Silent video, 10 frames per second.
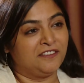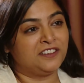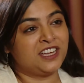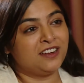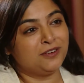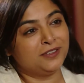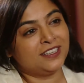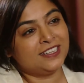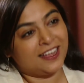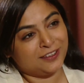Vishal
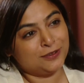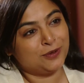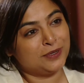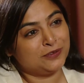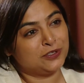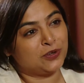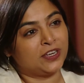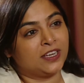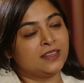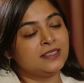Gondal, thank you so much for
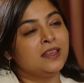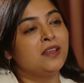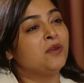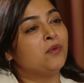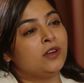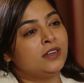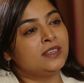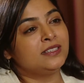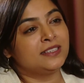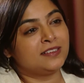joining us. What
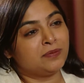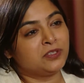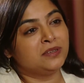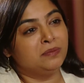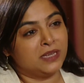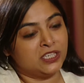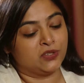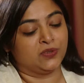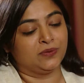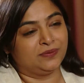does disruption mean to
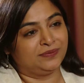you?